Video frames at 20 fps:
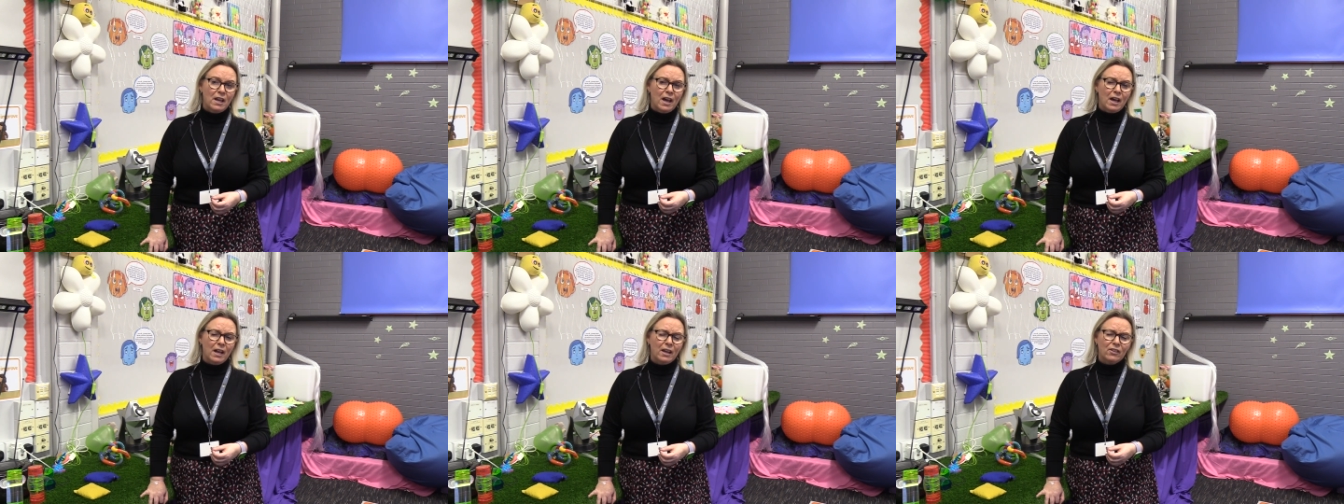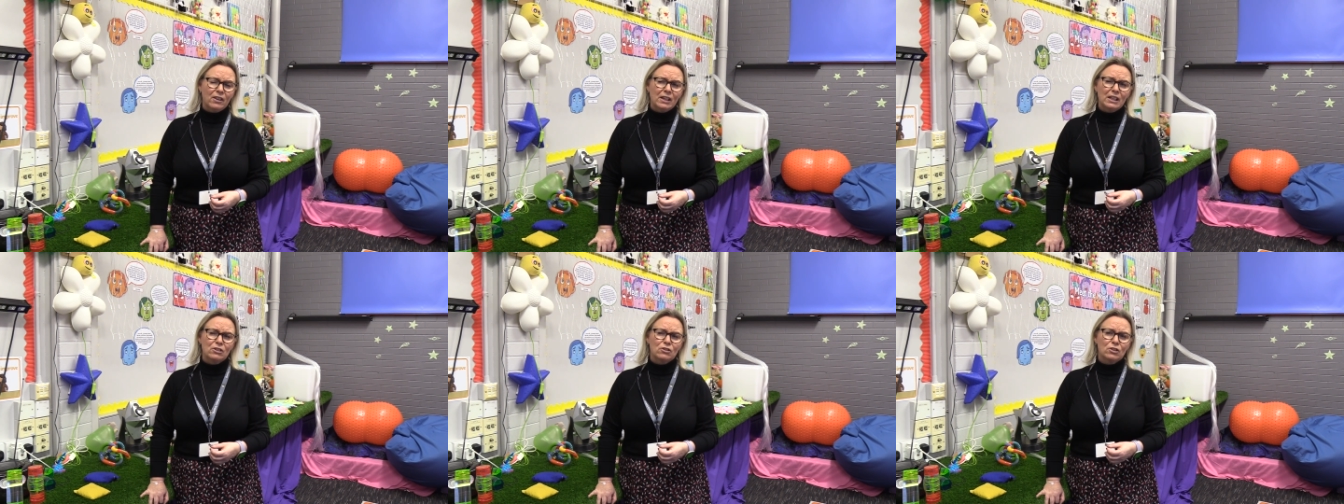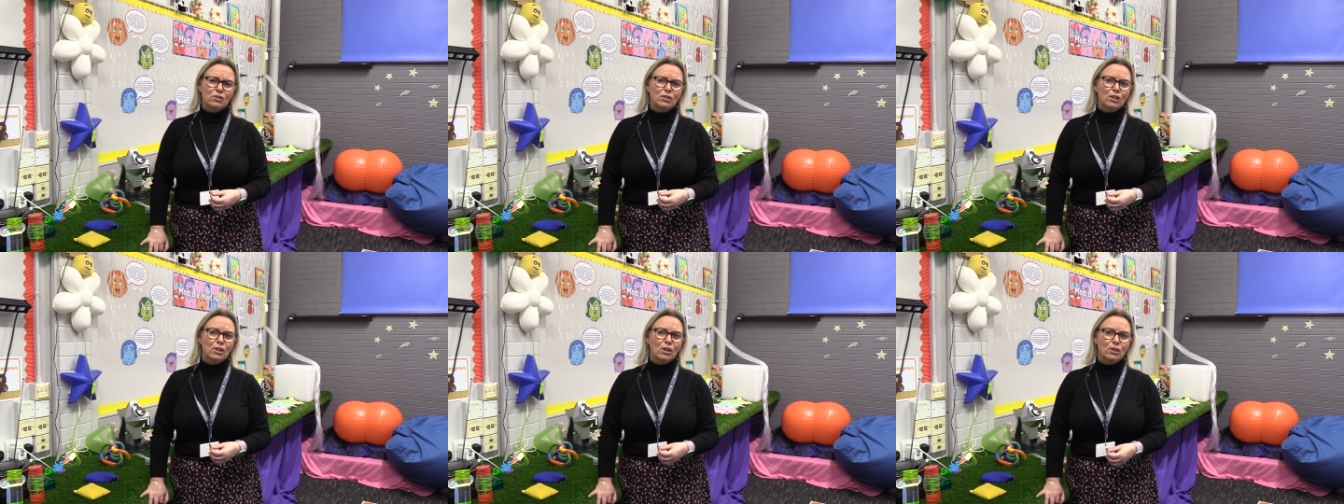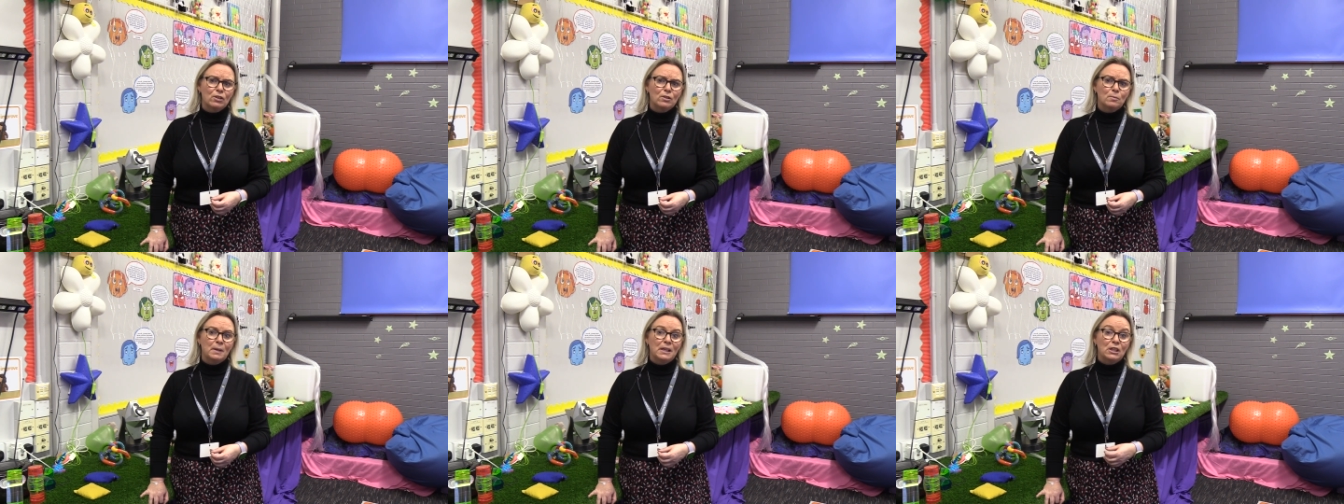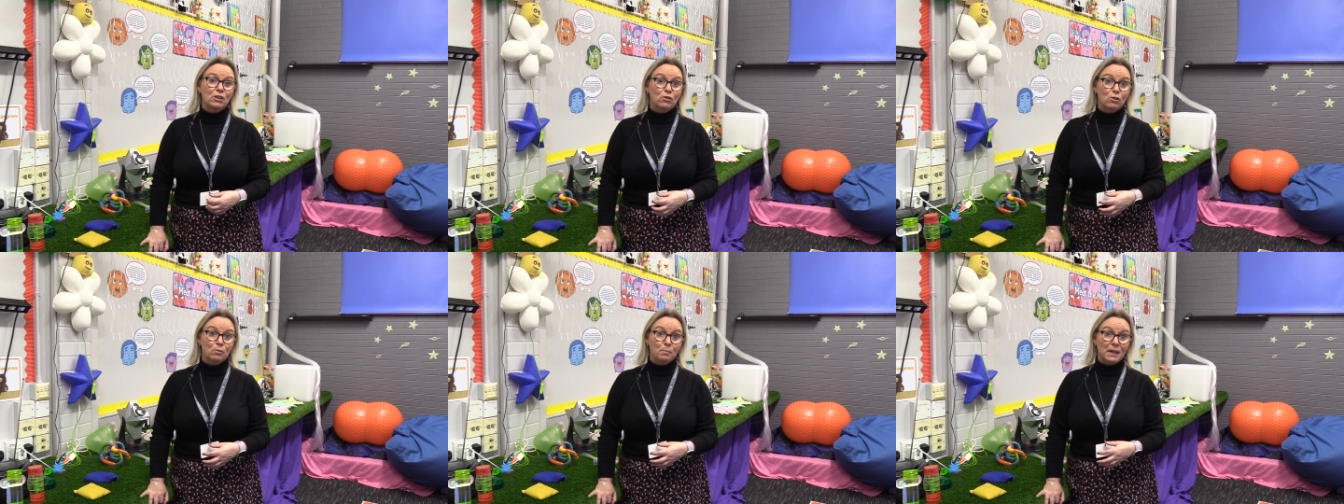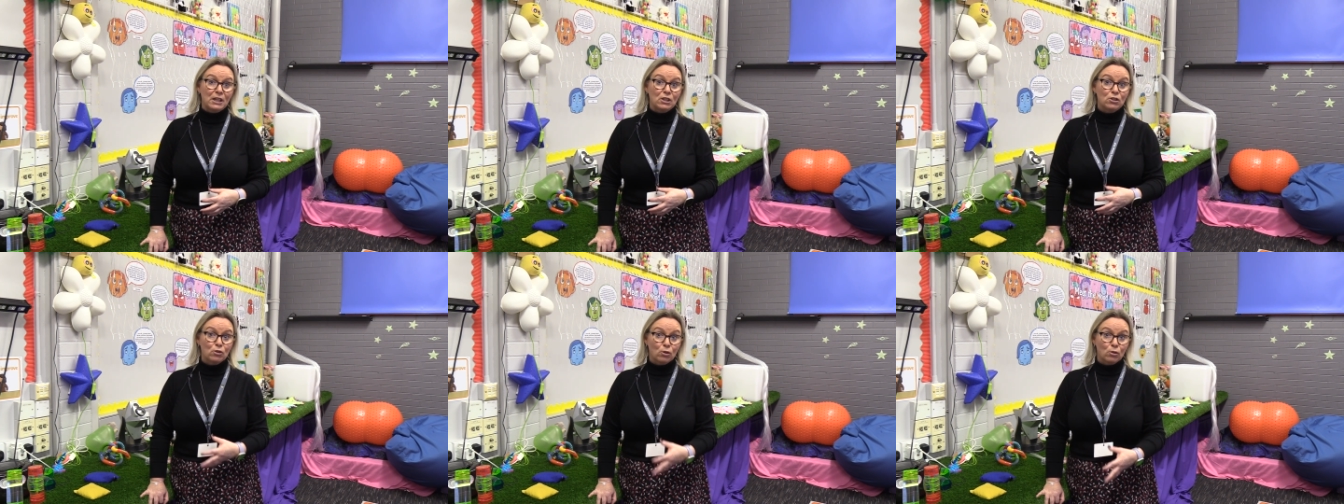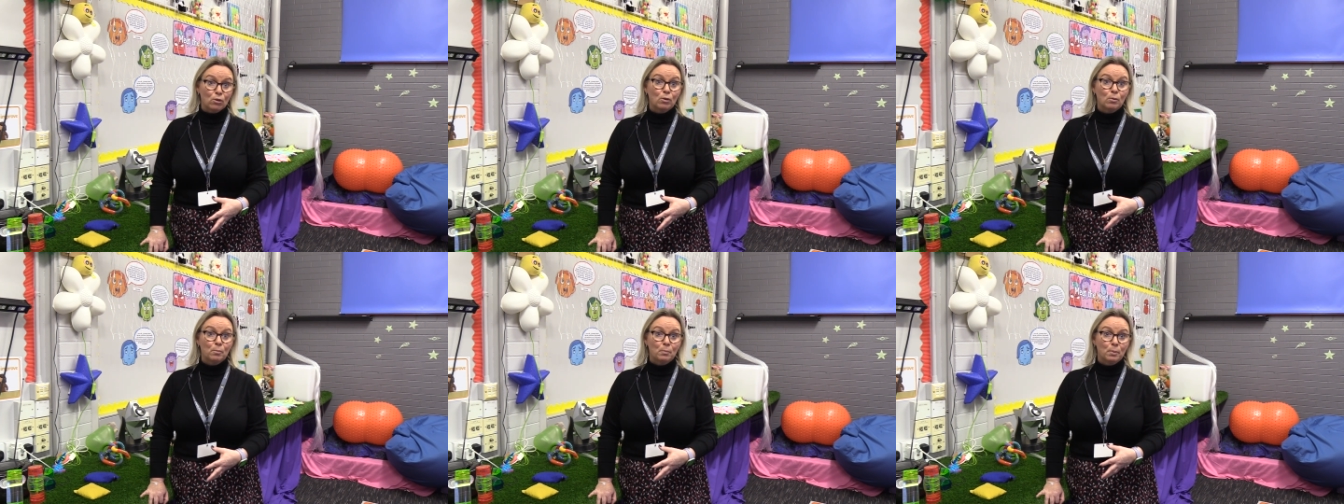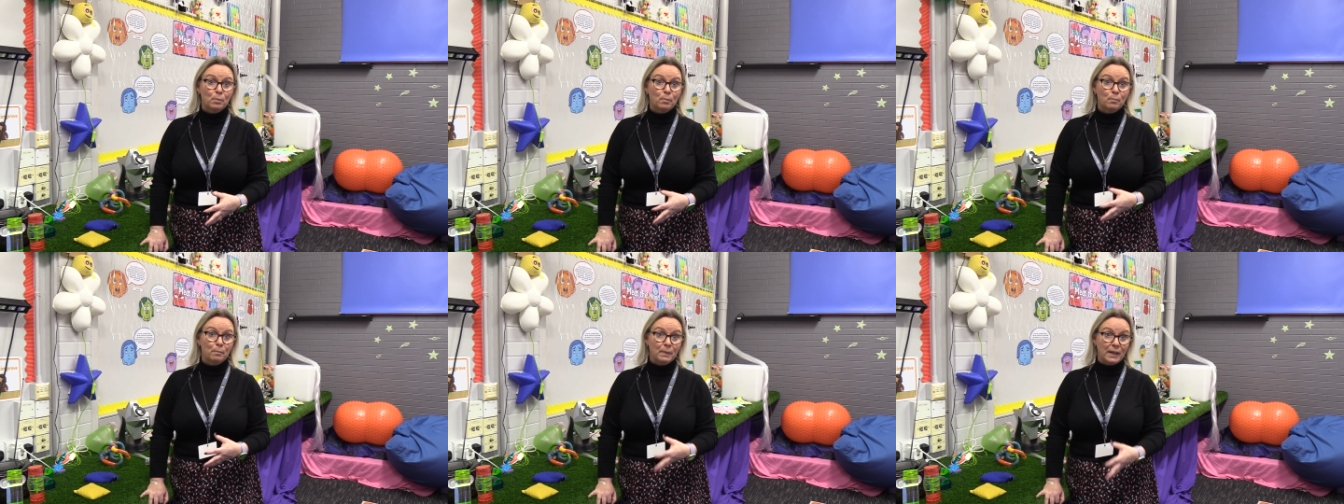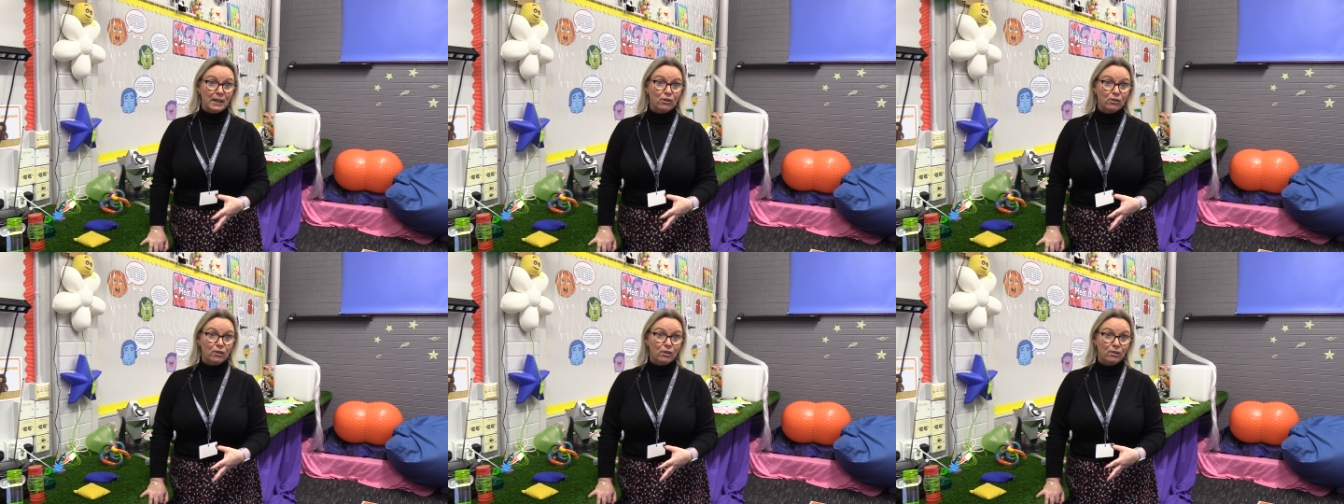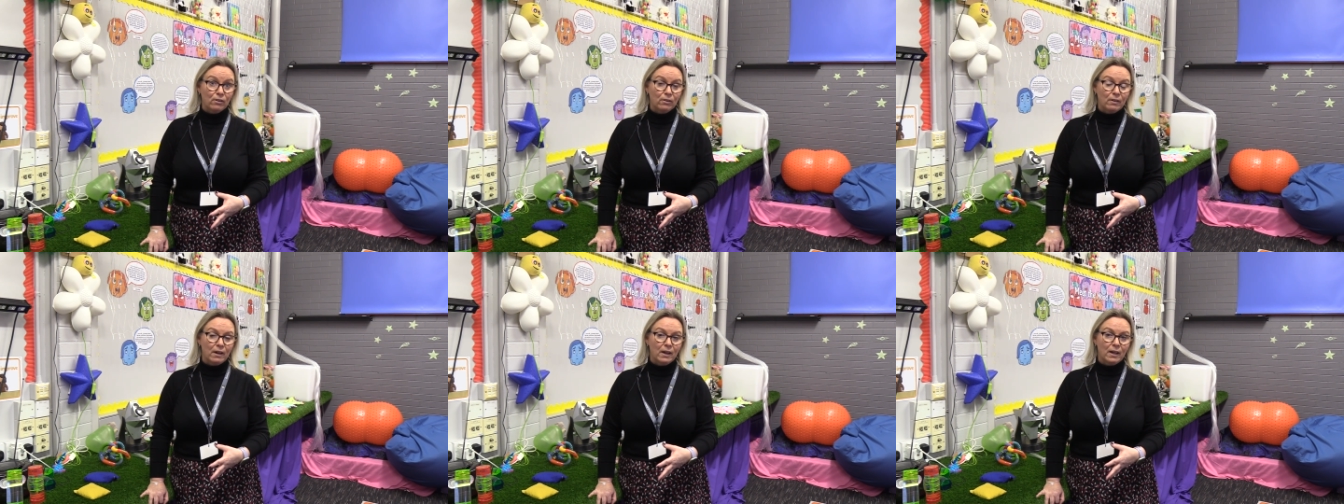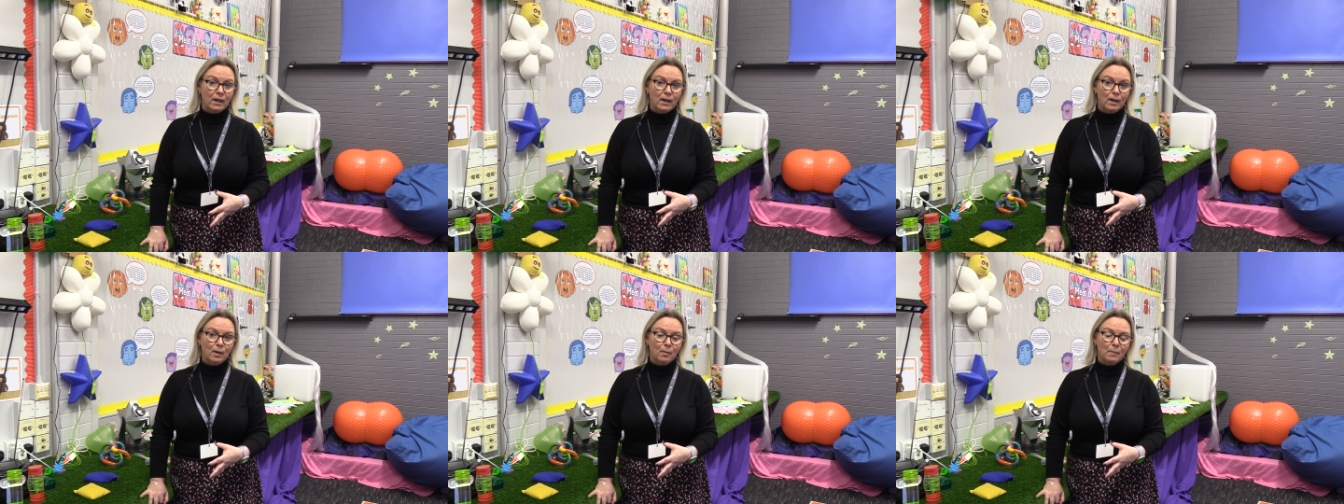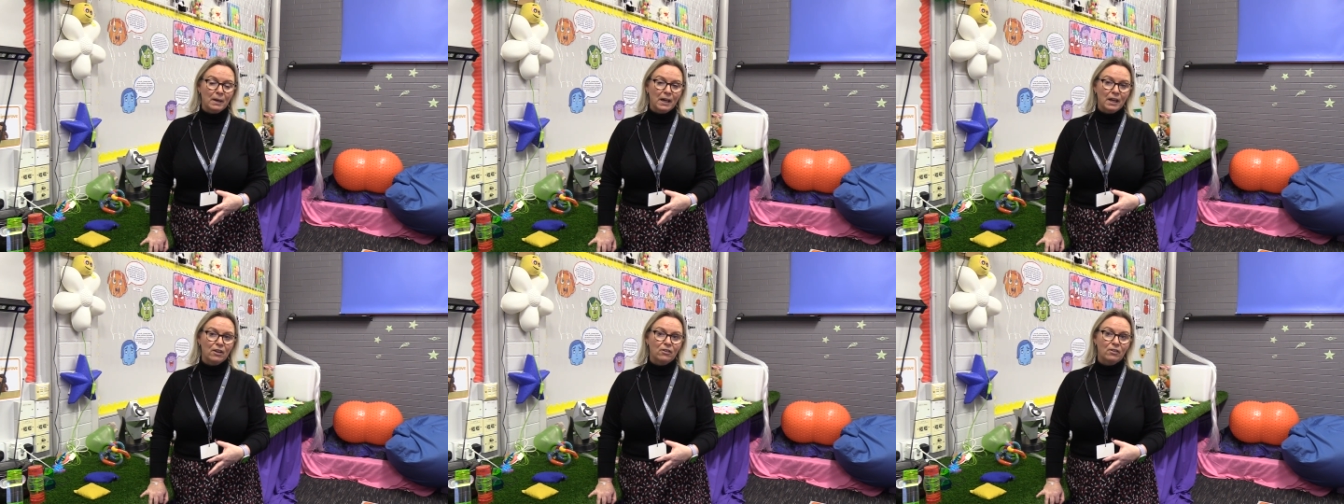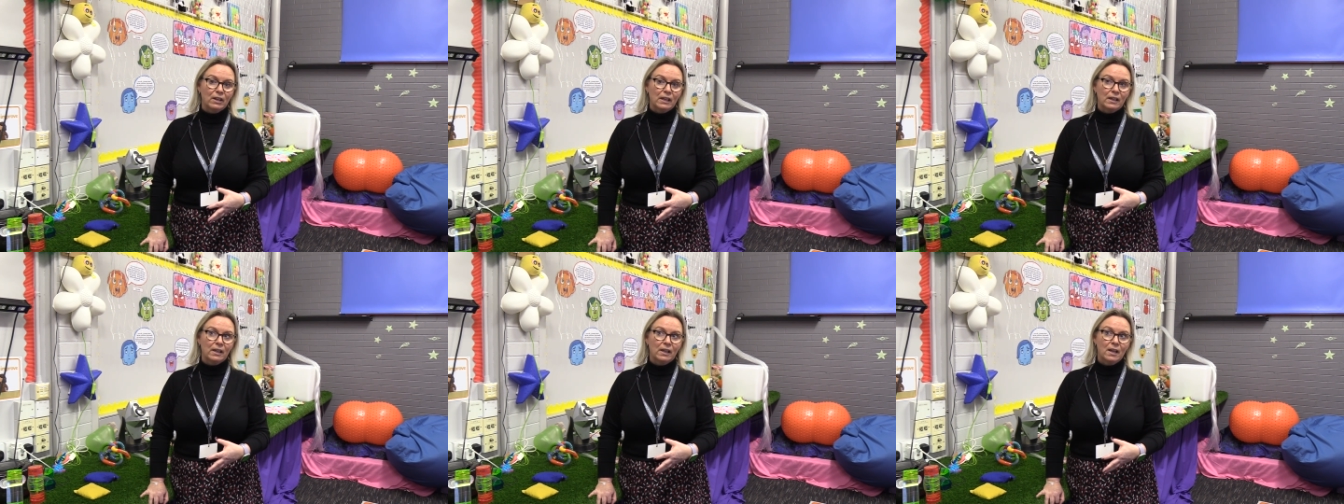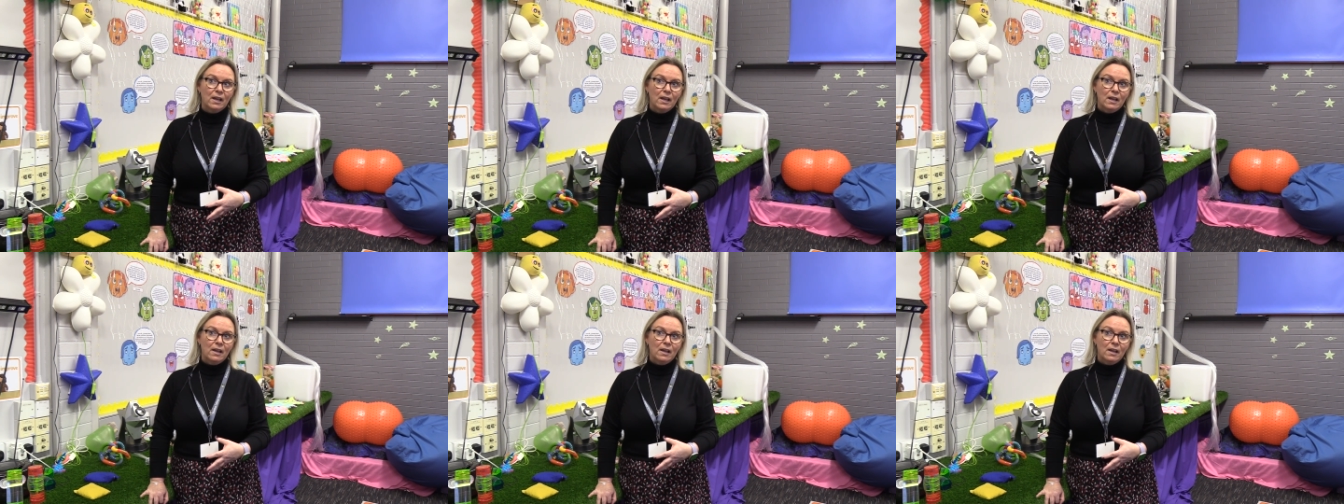And I think it just allows me to do my job better. And I think,